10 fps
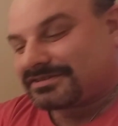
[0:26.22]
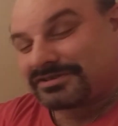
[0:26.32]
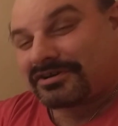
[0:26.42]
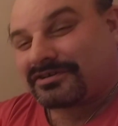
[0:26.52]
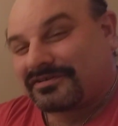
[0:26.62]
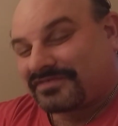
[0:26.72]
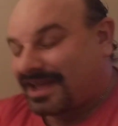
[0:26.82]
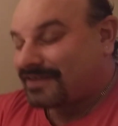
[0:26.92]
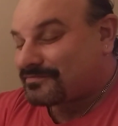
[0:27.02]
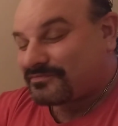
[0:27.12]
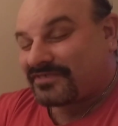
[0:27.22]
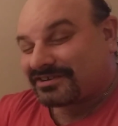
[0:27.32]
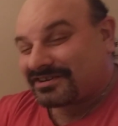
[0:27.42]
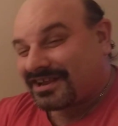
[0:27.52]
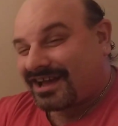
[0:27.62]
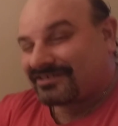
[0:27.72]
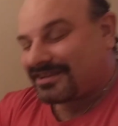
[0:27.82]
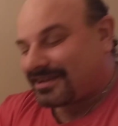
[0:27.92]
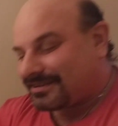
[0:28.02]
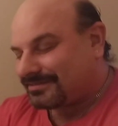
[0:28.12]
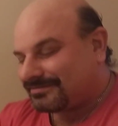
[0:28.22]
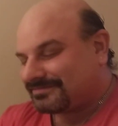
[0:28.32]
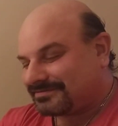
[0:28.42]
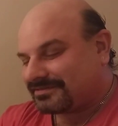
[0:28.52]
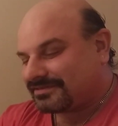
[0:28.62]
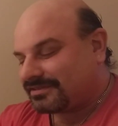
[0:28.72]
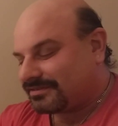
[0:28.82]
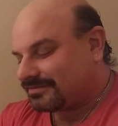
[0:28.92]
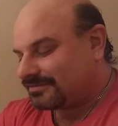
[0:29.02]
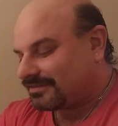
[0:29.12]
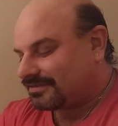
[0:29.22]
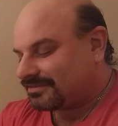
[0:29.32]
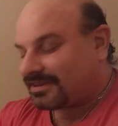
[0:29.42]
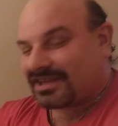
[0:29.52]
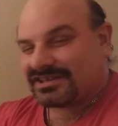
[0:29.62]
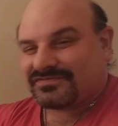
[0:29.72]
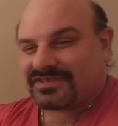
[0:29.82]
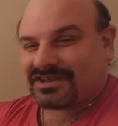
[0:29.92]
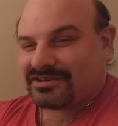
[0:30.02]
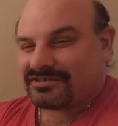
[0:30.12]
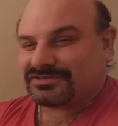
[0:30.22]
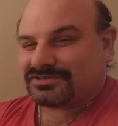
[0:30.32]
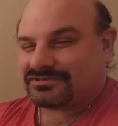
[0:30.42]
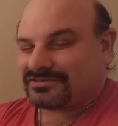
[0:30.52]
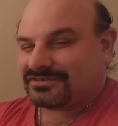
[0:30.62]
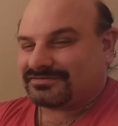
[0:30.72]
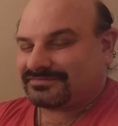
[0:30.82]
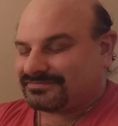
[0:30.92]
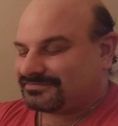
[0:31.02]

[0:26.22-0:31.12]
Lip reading: So, if you haven't figured it out yet, today's video is on